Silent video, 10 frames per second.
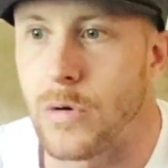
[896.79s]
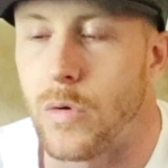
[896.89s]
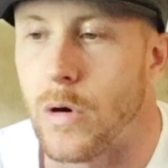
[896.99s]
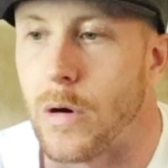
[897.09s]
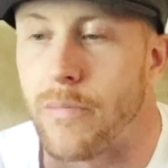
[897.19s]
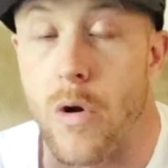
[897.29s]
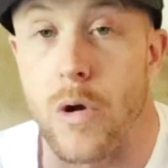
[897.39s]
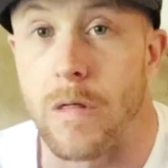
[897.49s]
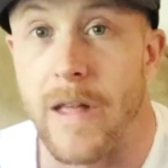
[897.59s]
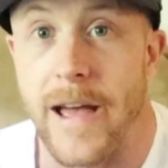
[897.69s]
or
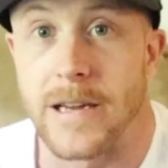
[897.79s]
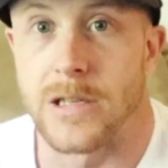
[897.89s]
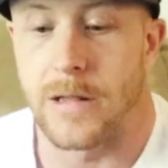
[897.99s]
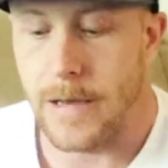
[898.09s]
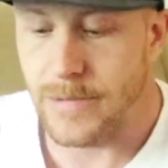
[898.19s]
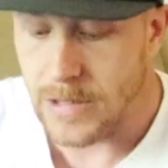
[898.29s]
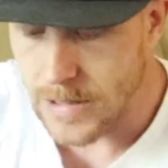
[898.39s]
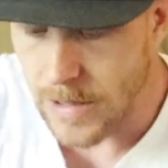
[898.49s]
broken legs and limbs and